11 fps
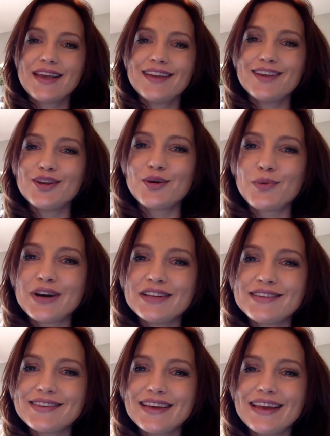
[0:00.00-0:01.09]
And you know
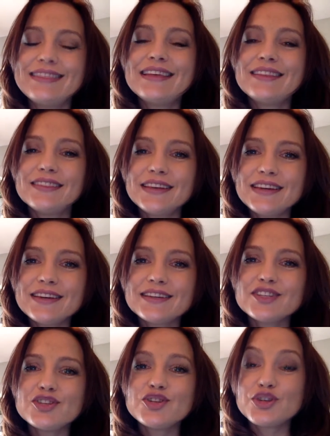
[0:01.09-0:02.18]
what? The
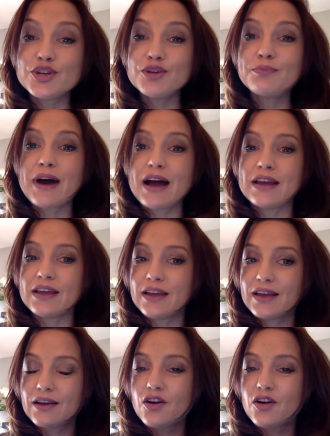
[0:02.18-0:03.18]
link to my